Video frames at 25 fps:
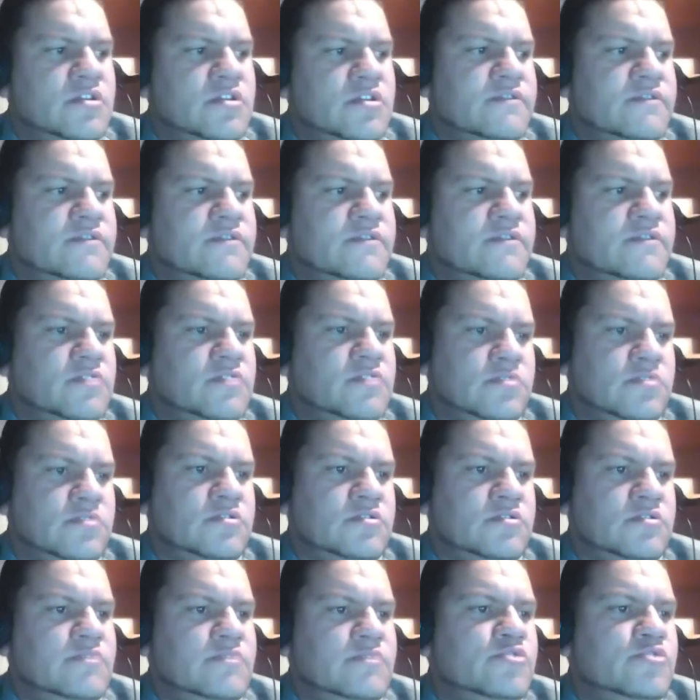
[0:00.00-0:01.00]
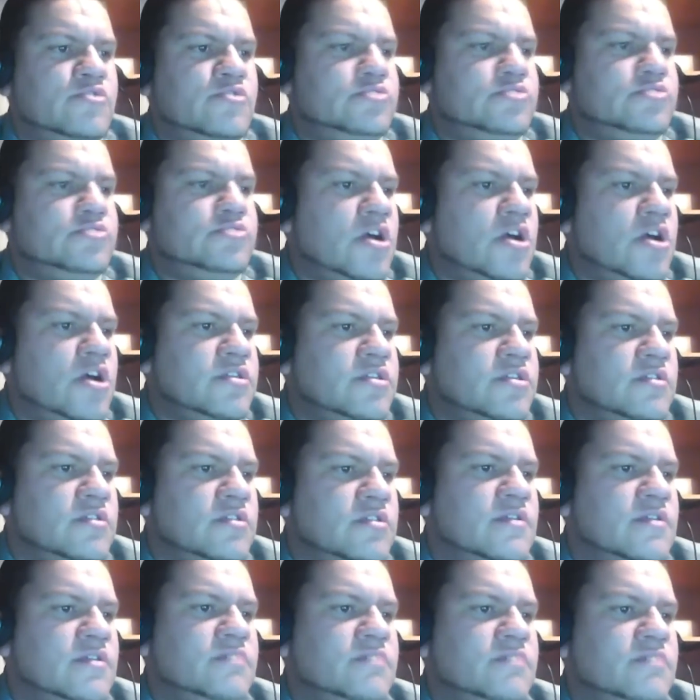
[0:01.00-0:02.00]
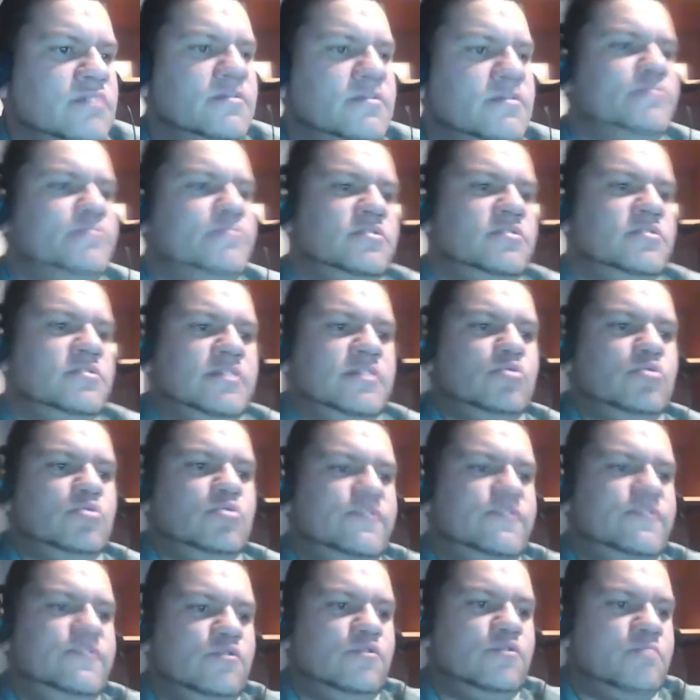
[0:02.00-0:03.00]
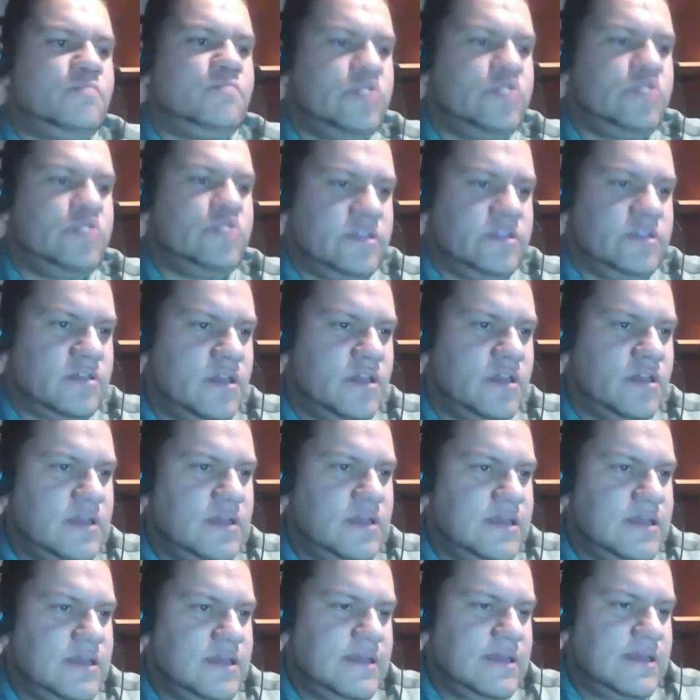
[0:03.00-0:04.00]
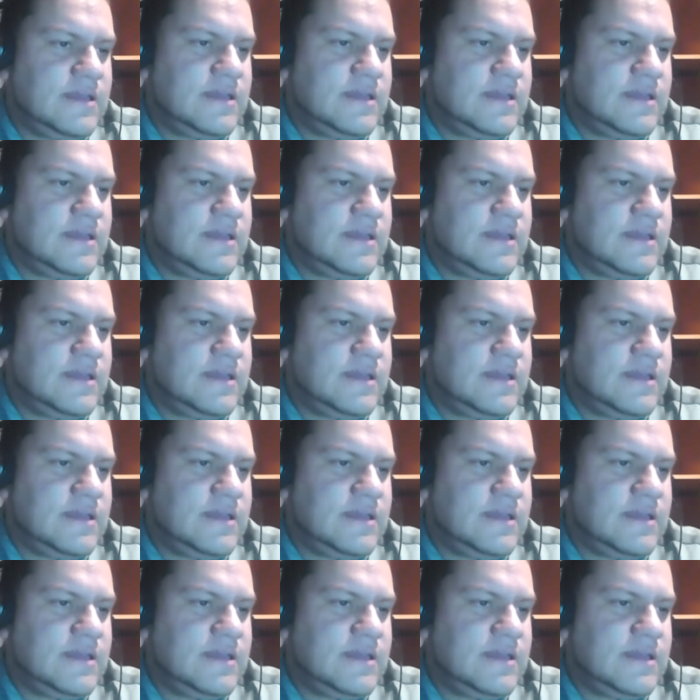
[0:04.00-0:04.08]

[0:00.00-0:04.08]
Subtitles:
give Santos 3 more draws. That puts him at 24 points.